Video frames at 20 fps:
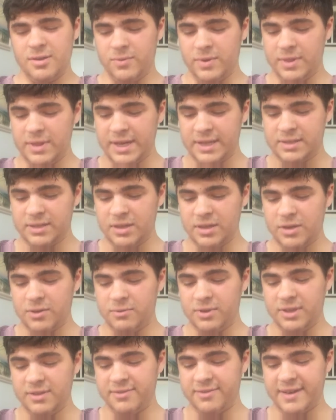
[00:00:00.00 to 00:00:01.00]
We like to go
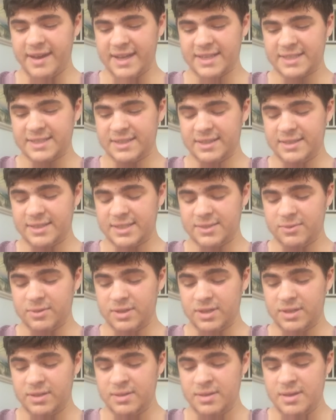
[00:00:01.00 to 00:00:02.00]
really fast on this
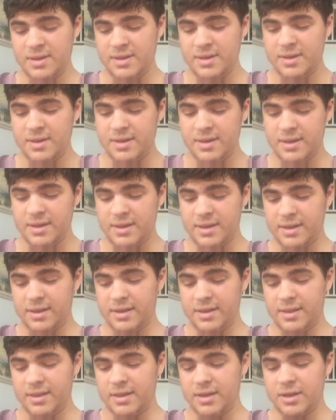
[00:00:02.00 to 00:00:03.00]
one. And
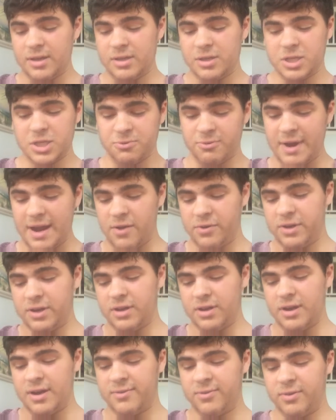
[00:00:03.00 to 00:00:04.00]
then just round
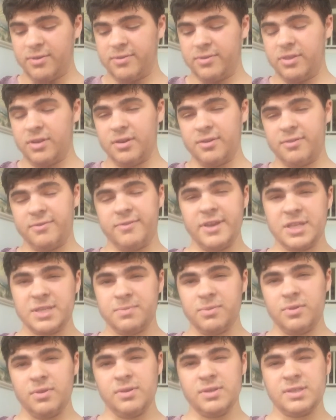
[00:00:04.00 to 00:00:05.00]
it off with the face
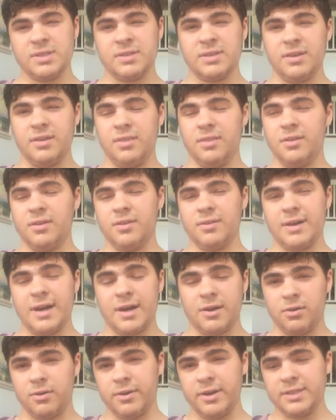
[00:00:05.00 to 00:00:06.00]
pulls and the
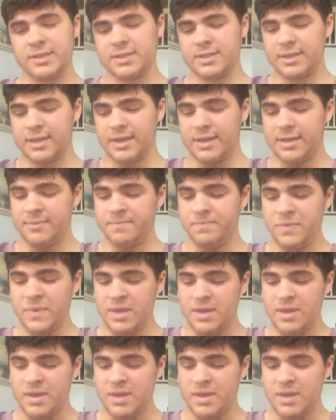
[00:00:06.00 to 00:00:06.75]
lateral raises again.